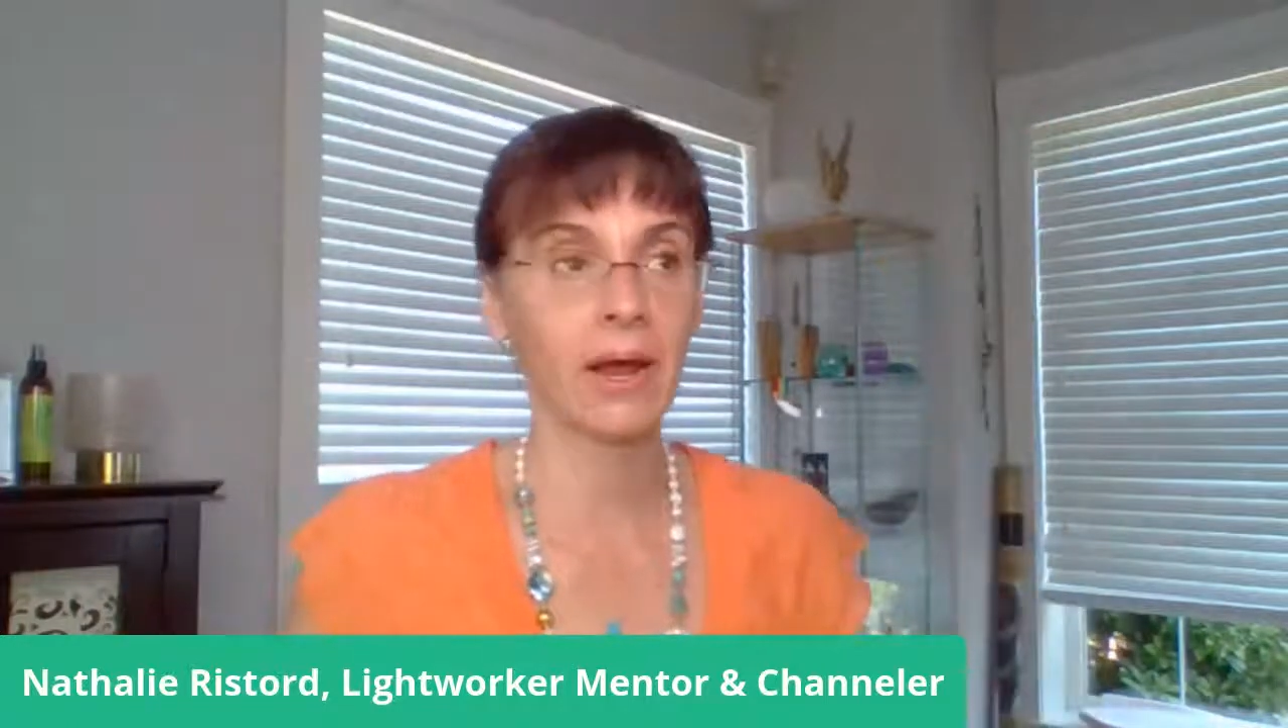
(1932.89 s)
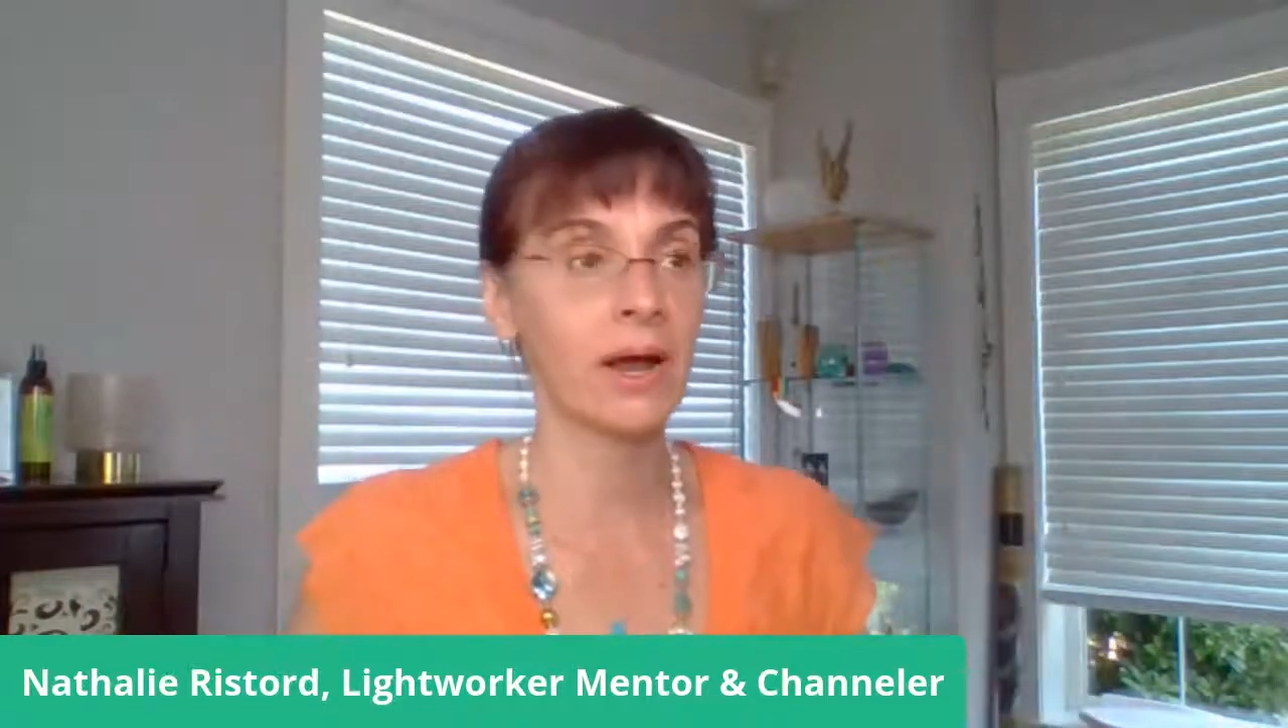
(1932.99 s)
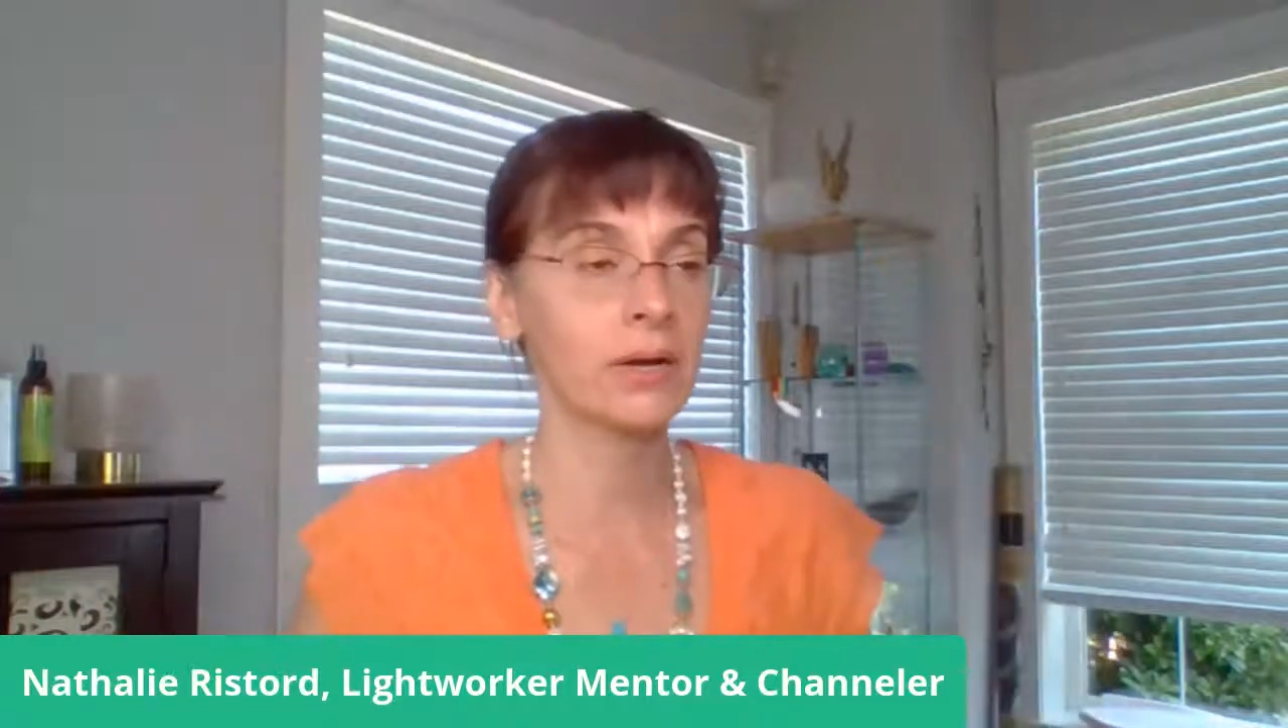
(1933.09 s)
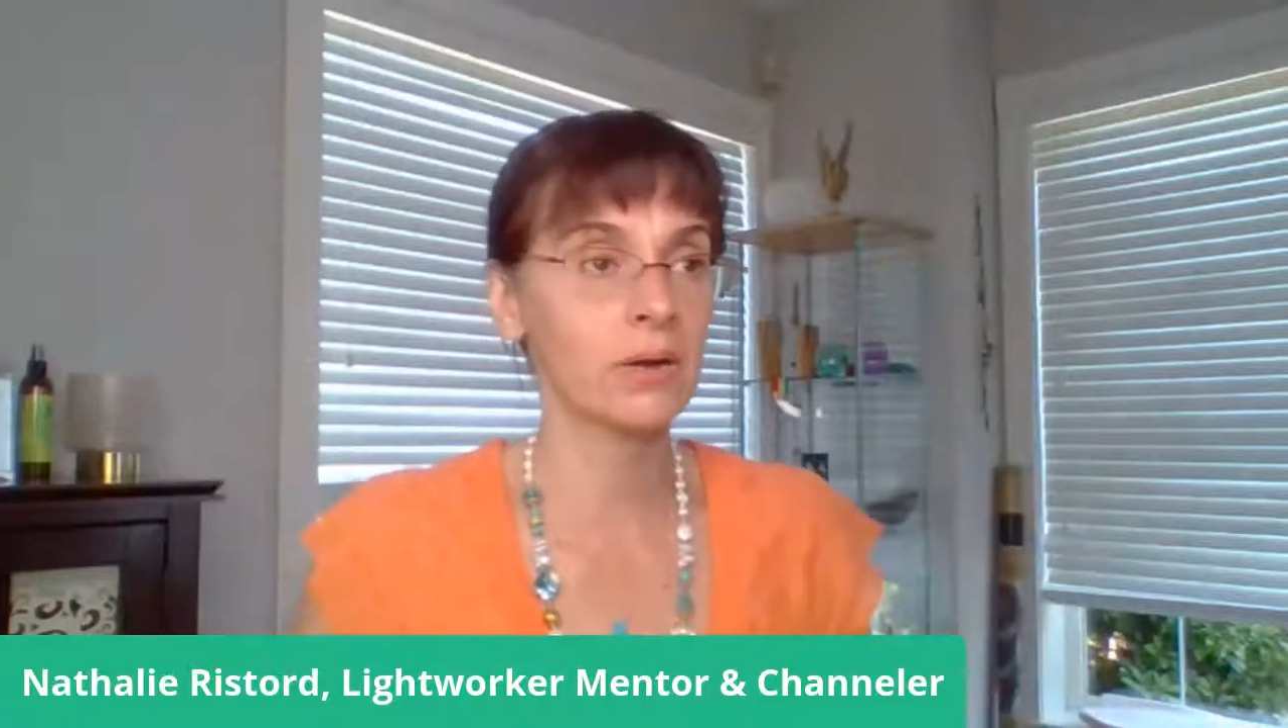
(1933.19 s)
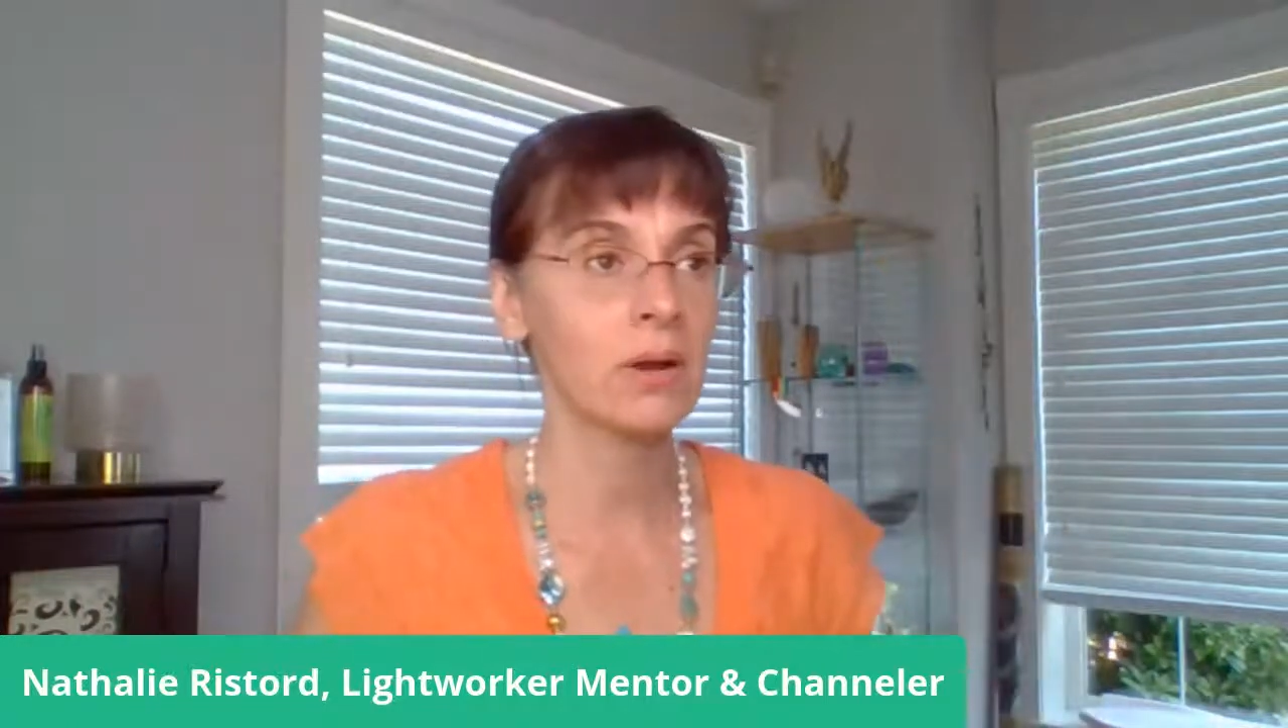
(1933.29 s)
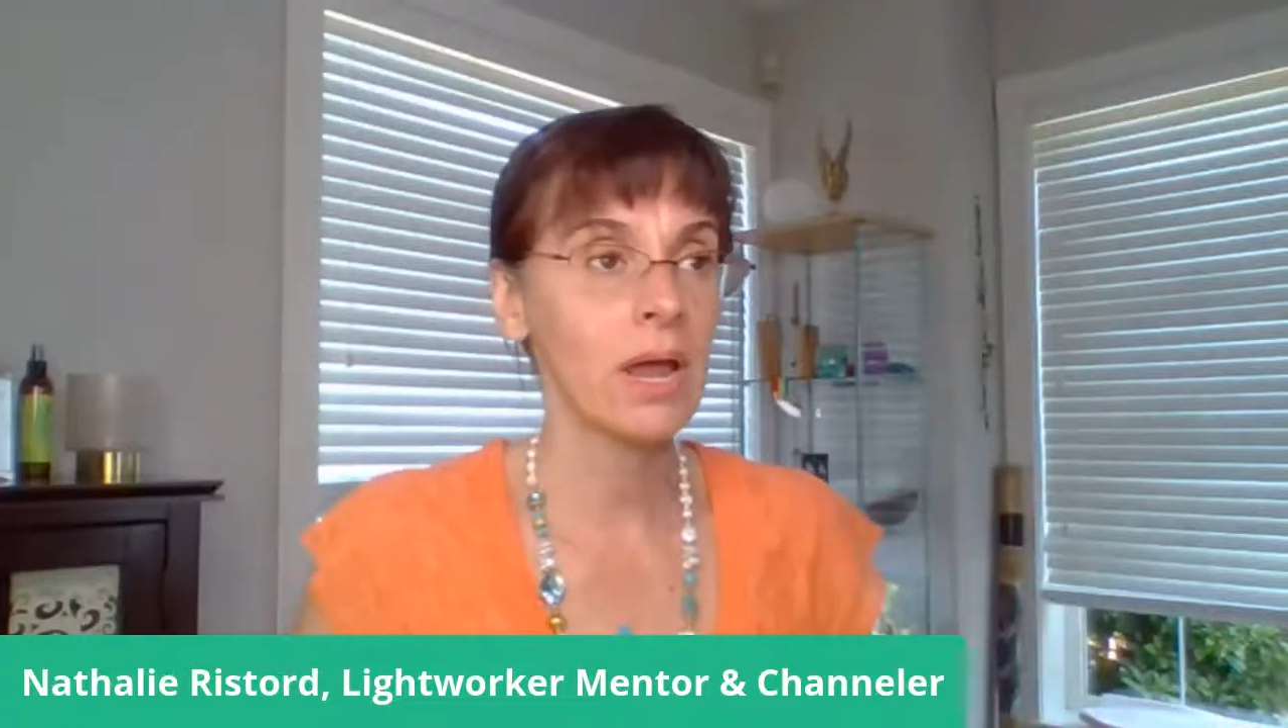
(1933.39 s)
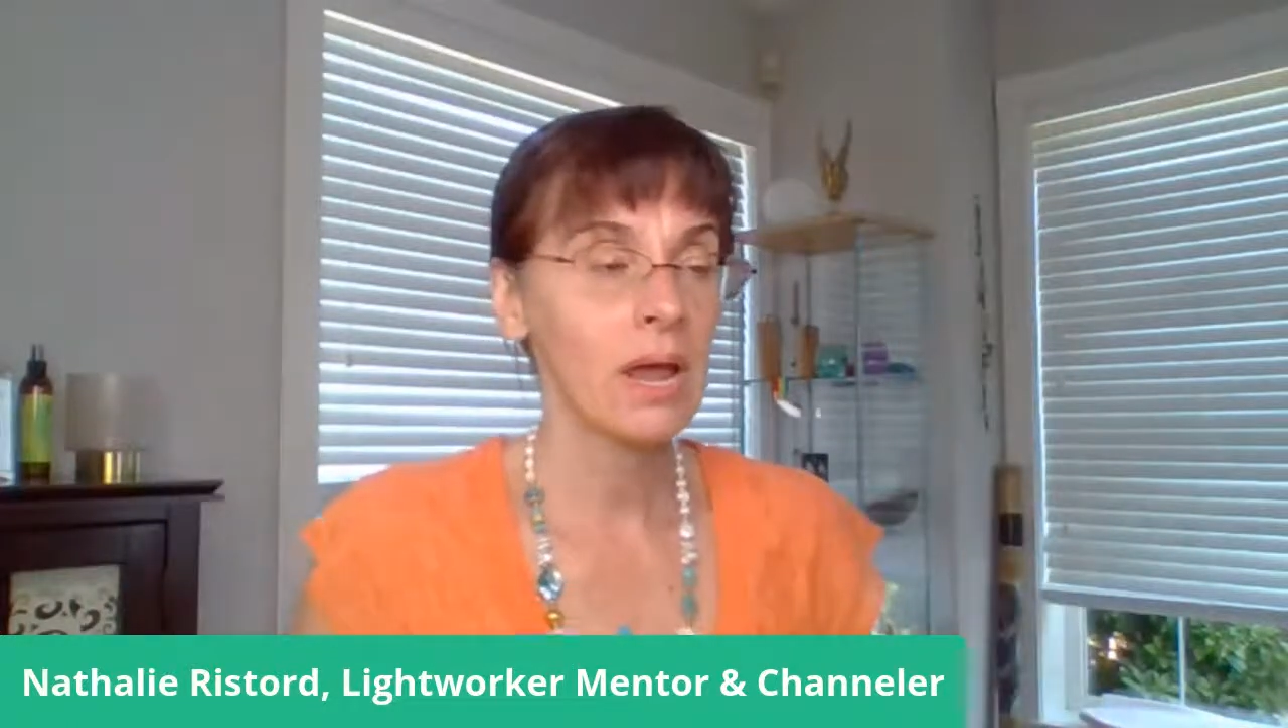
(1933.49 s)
higher.